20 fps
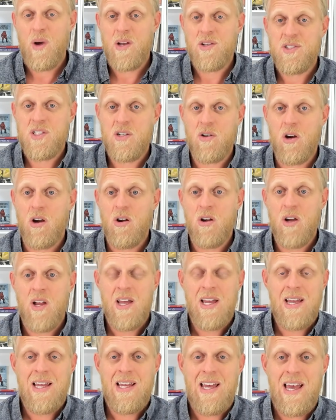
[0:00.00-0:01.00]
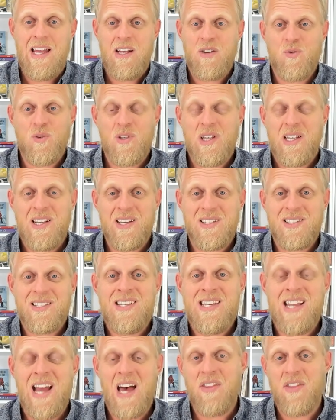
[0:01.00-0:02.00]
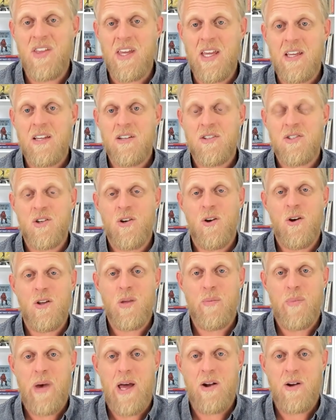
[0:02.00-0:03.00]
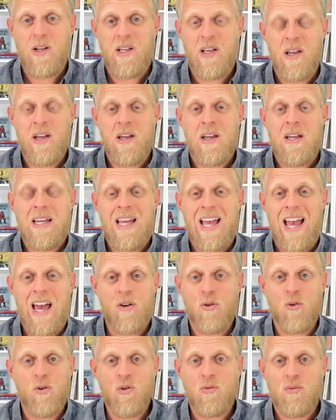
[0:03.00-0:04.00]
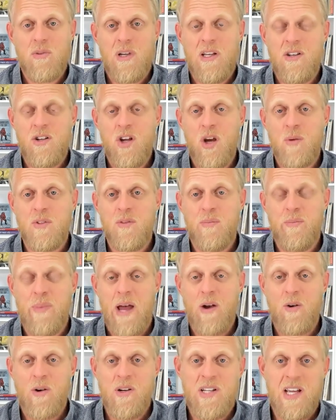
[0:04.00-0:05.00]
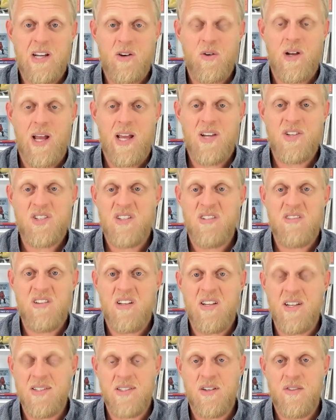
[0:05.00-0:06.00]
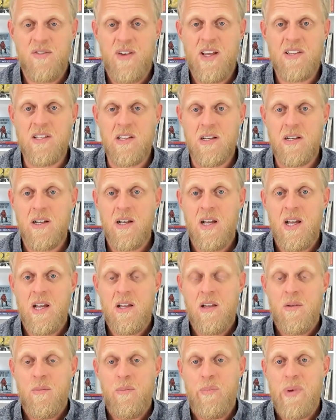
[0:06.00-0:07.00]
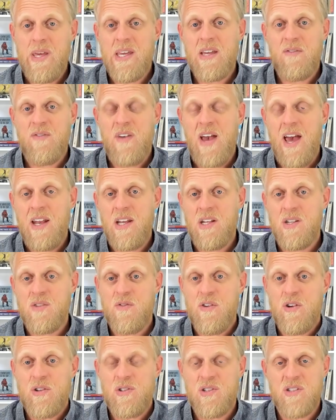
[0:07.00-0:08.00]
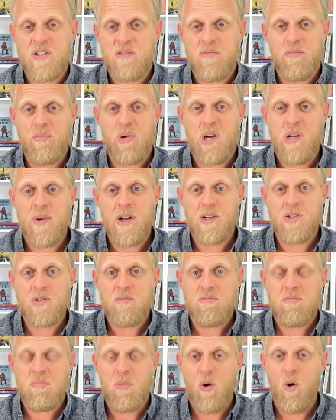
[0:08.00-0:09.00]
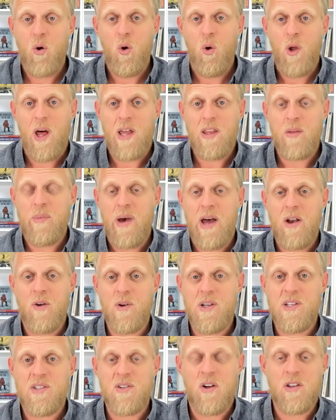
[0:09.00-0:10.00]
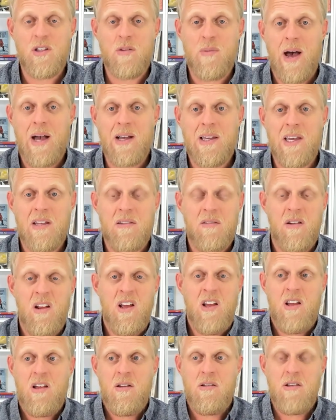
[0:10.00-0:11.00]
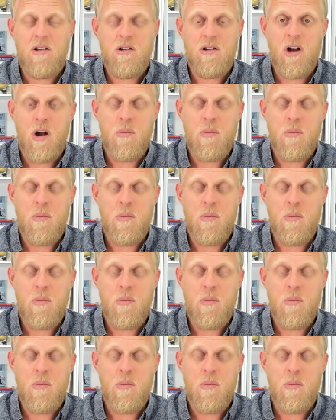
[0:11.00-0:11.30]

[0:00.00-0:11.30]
to zero, and it really does nothing to hurt the battery at all in terms of battery degradation. It doesn't affect it. Big advantage versus pretty much all other batteries on the market. You know,